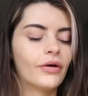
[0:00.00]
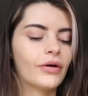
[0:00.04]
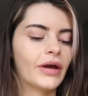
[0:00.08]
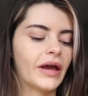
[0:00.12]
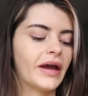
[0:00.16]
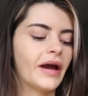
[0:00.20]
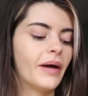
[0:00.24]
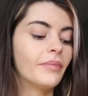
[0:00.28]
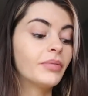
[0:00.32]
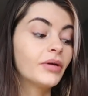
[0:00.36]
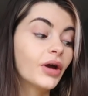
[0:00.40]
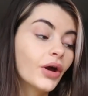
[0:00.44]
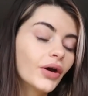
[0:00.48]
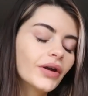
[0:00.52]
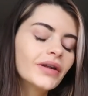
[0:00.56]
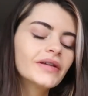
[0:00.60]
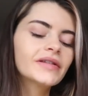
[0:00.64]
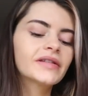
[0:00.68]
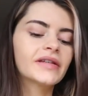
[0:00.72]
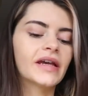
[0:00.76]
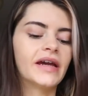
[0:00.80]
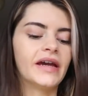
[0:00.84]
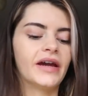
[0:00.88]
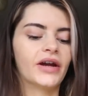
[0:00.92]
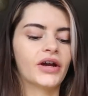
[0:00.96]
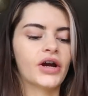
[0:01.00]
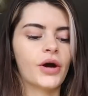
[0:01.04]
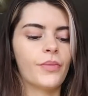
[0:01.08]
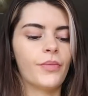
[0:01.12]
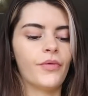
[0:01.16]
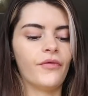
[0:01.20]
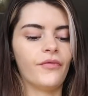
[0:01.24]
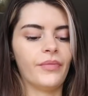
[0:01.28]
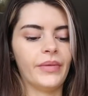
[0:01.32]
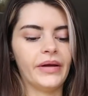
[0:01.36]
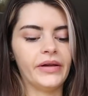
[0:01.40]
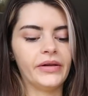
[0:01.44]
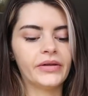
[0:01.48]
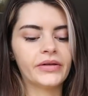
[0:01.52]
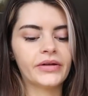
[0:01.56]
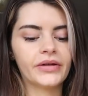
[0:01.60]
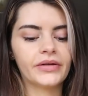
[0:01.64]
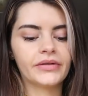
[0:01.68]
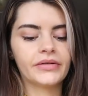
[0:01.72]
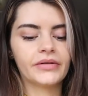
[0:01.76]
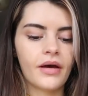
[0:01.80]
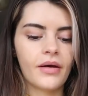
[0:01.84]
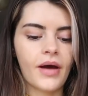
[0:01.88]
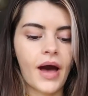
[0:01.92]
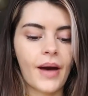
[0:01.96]
Okay, I'm gonna say a cup of milk.
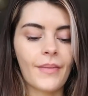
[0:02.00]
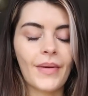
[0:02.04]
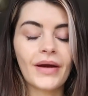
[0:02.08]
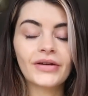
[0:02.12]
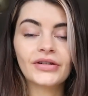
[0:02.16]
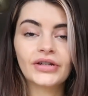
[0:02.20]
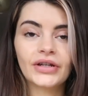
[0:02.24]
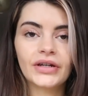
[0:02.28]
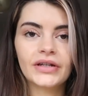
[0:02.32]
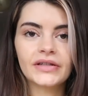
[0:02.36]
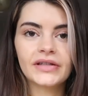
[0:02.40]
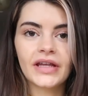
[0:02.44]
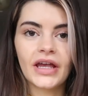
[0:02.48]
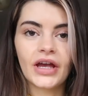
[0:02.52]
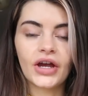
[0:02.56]
I'm actually gonna